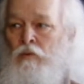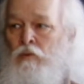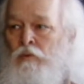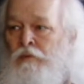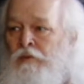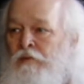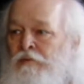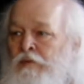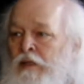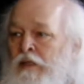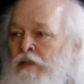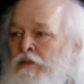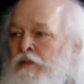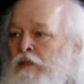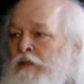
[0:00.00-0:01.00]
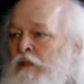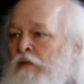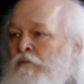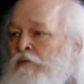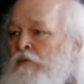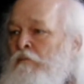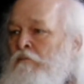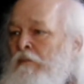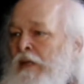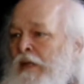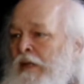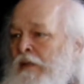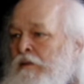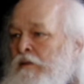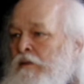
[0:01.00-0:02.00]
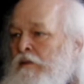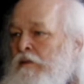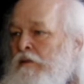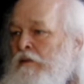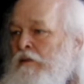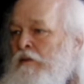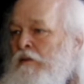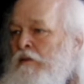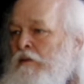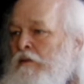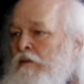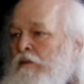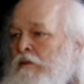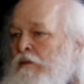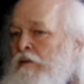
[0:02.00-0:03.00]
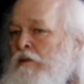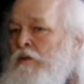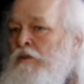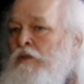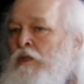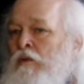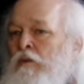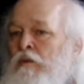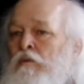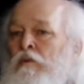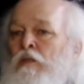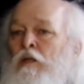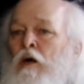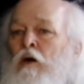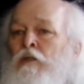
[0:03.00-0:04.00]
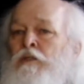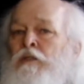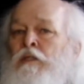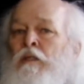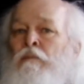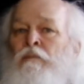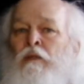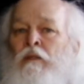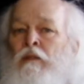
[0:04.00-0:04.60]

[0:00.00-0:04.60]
with the things that come from man, so it will cost them the